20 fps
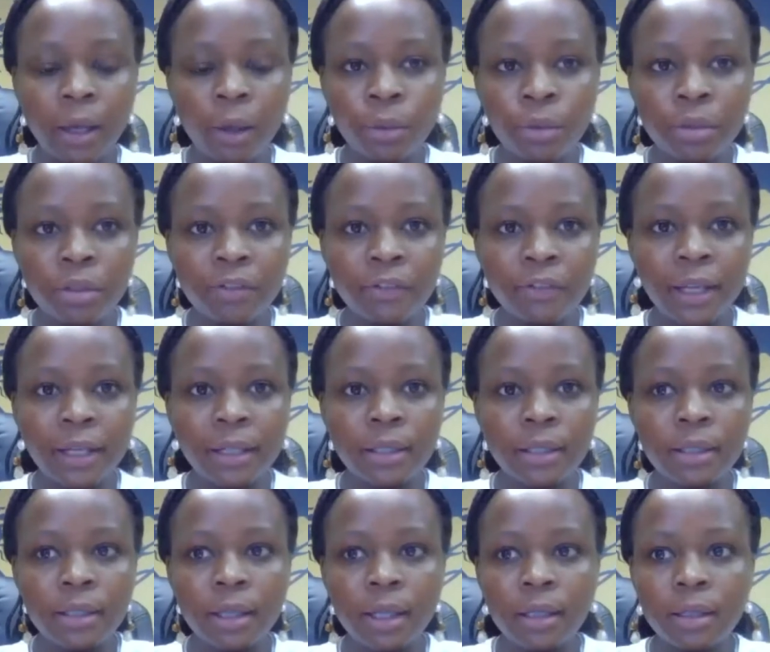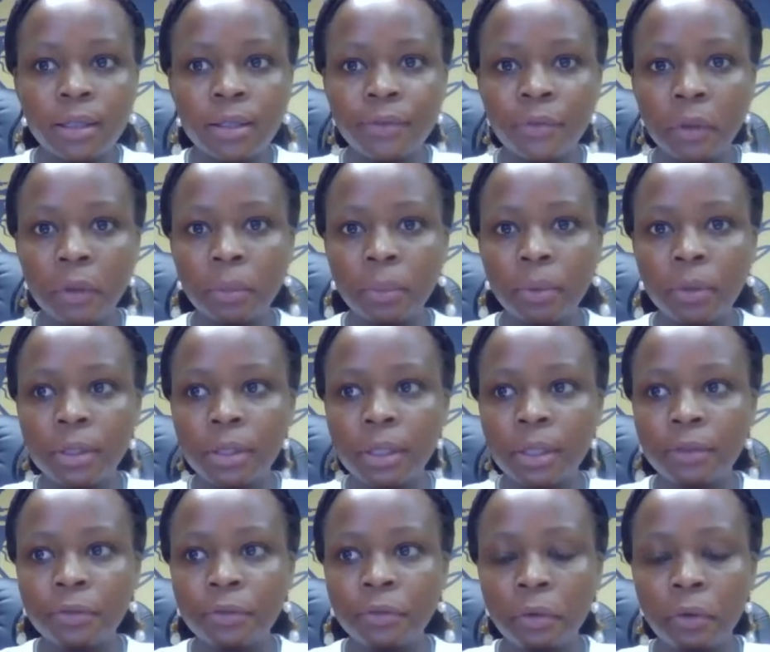also find it that it's very
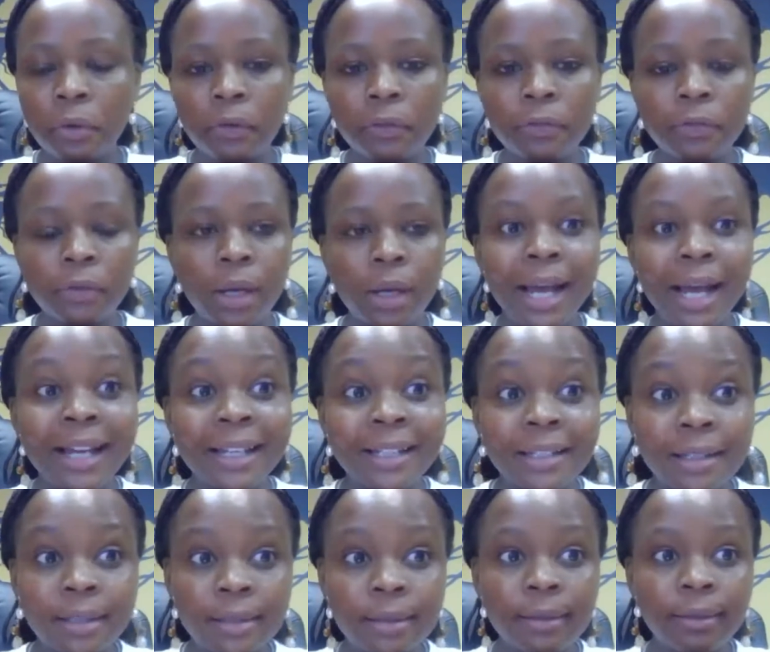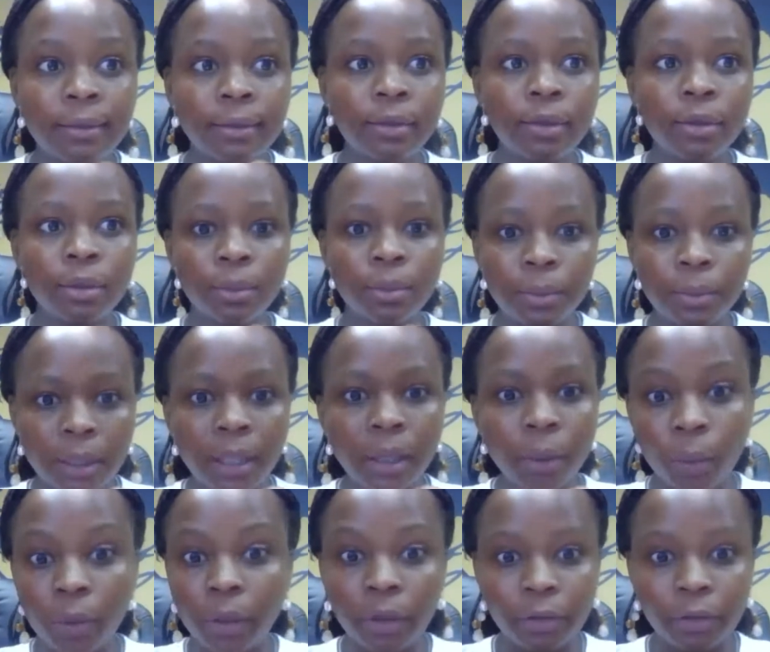important for us to be
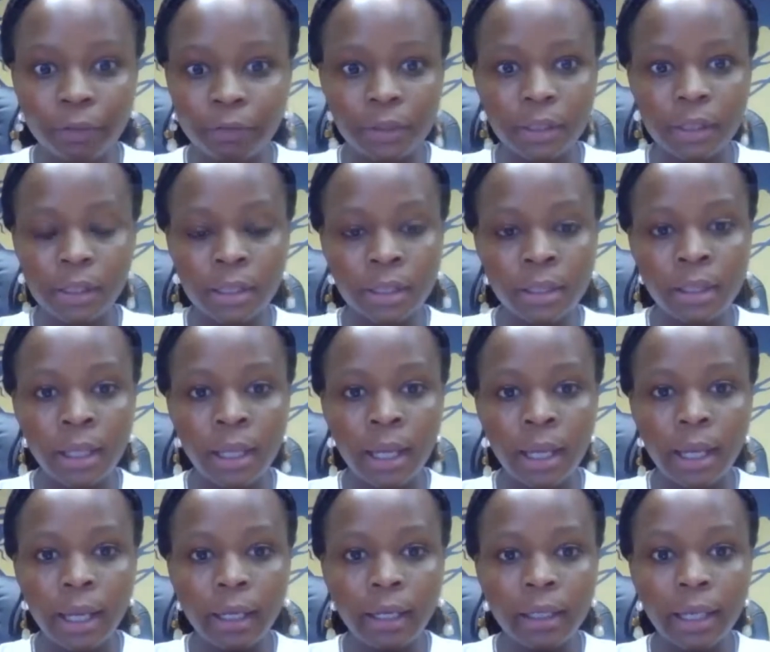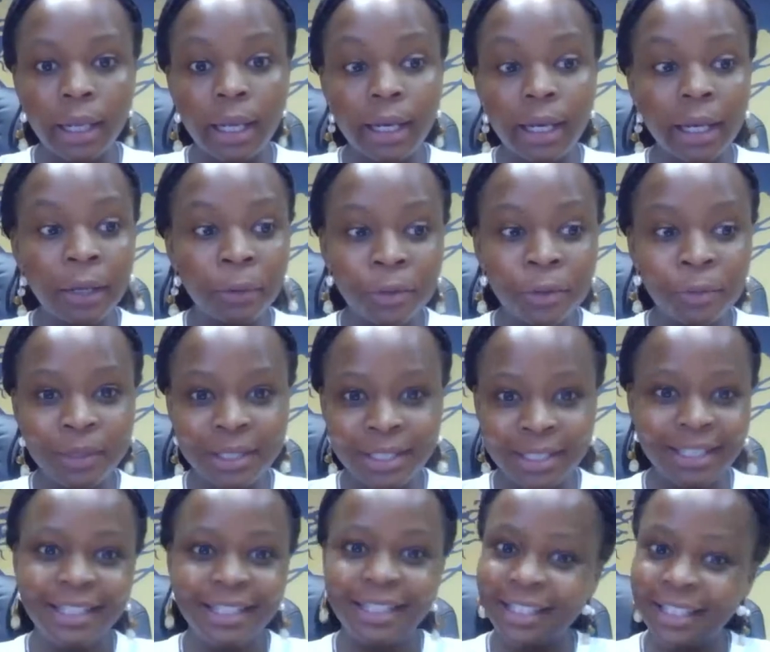aware of this. And had I not been
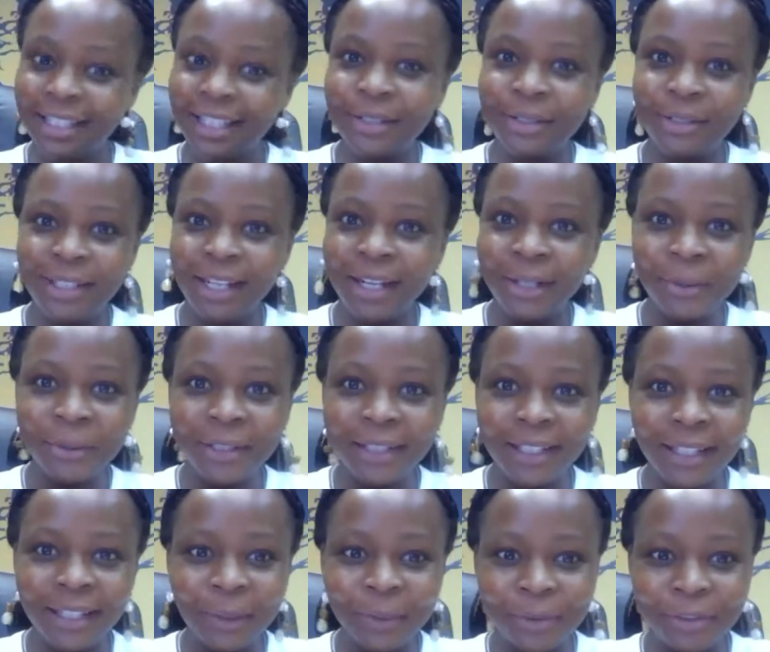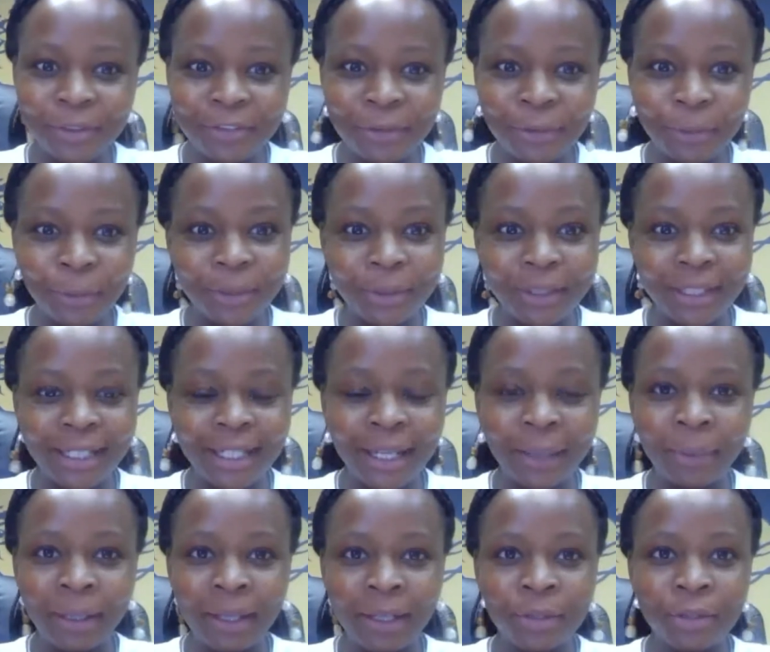sitting here today, I don't think I would have known that
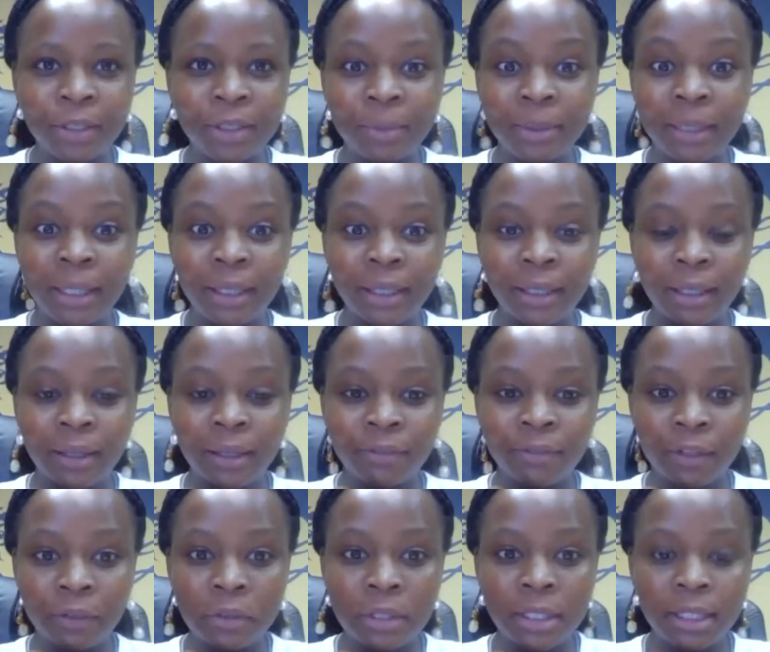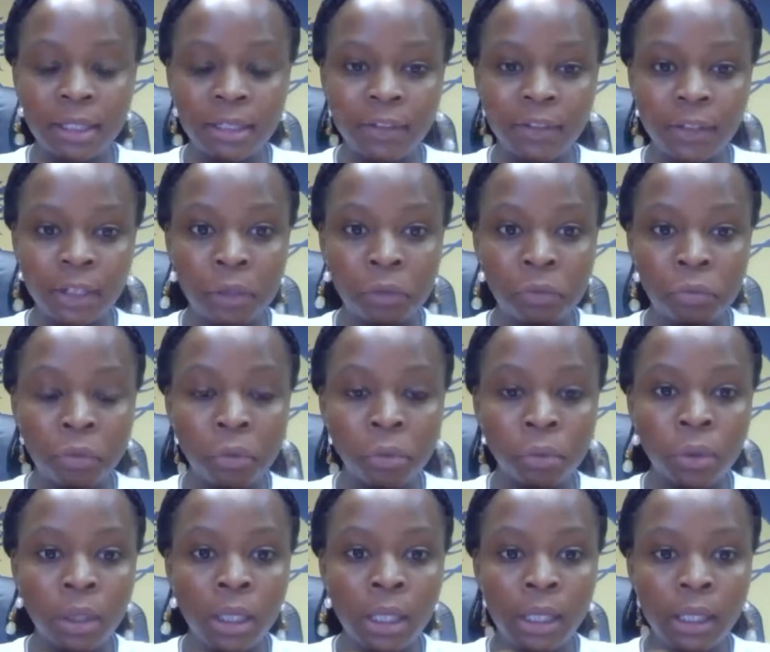I'm actually playing a very significant
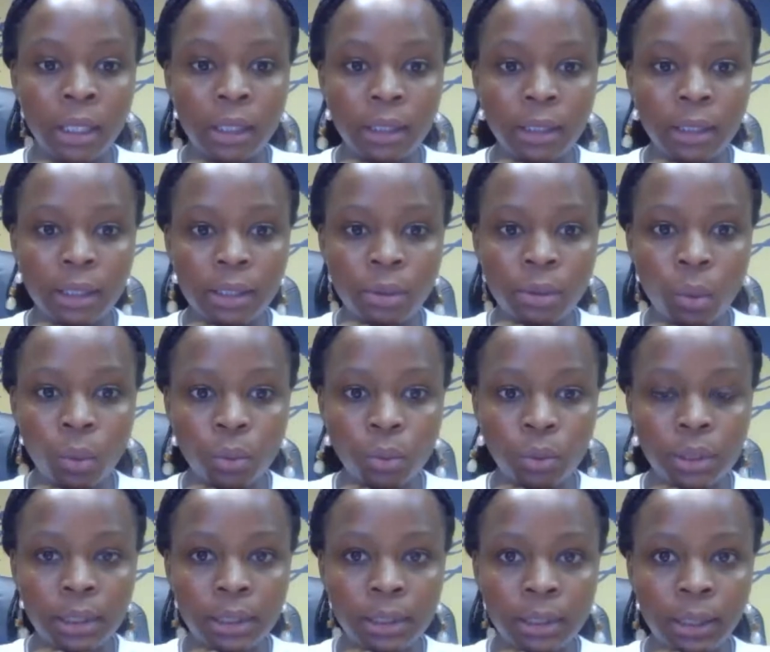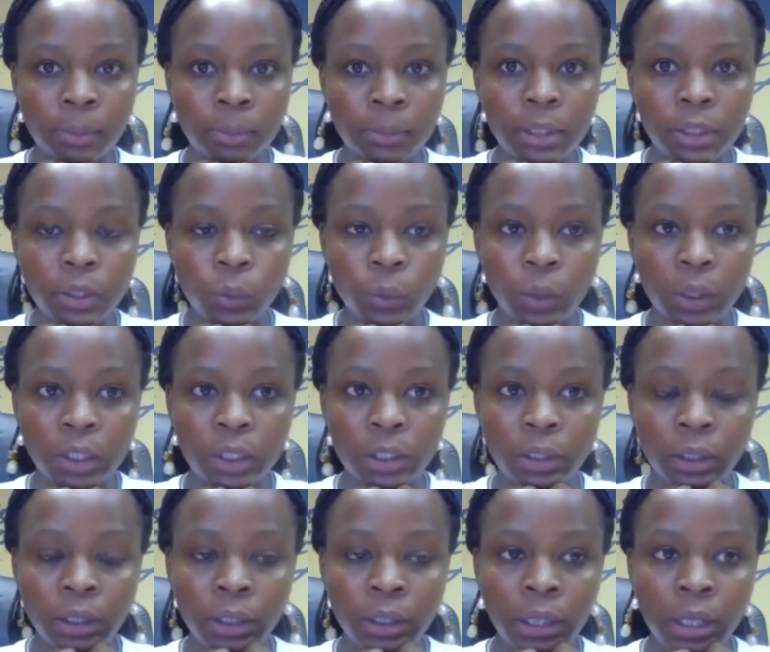role in this whole
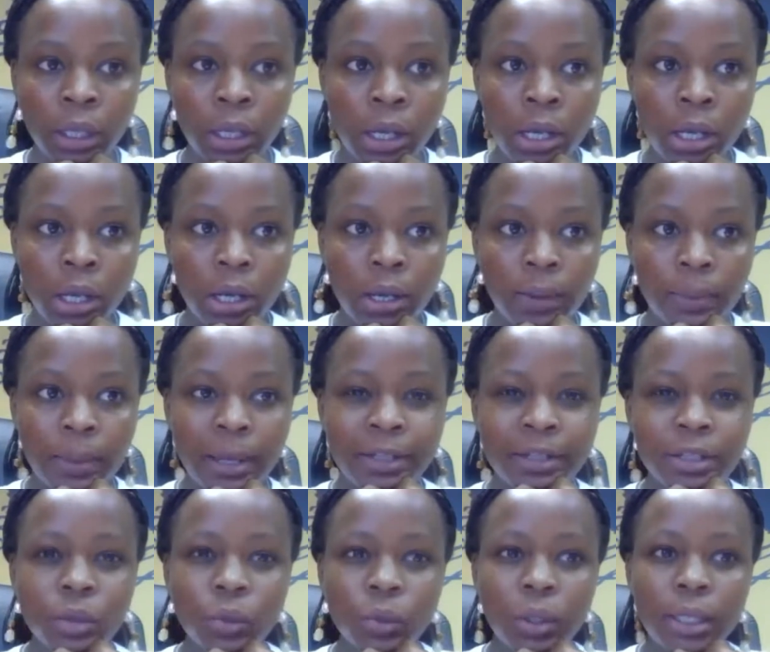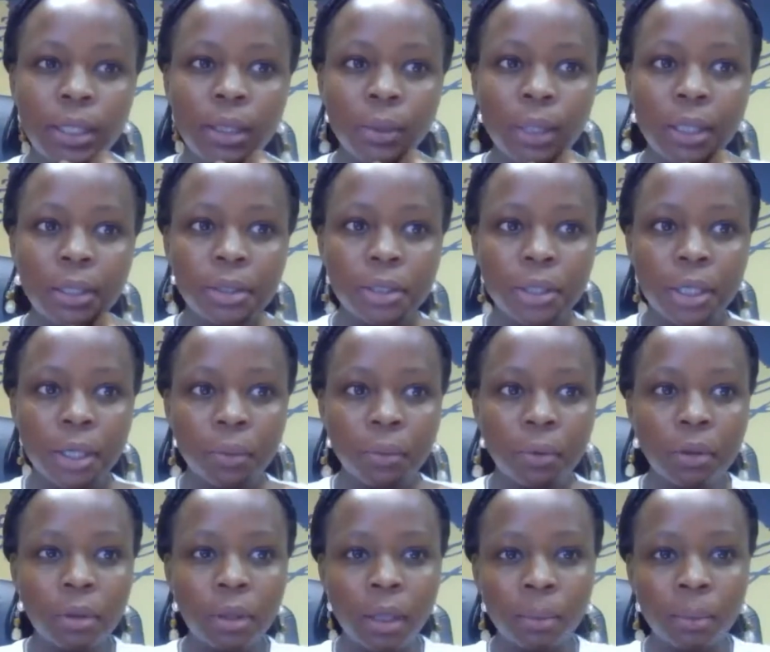situation. I just quickly want to check
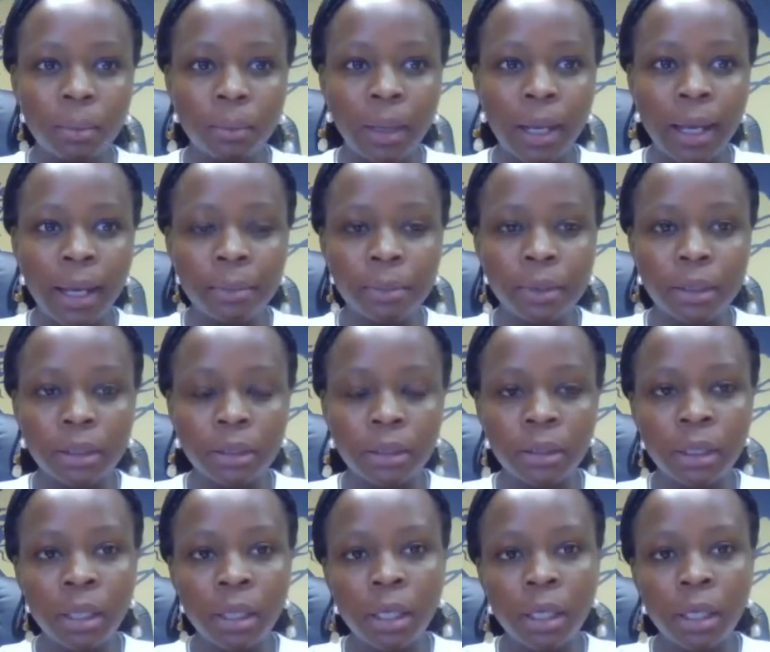with Harmony.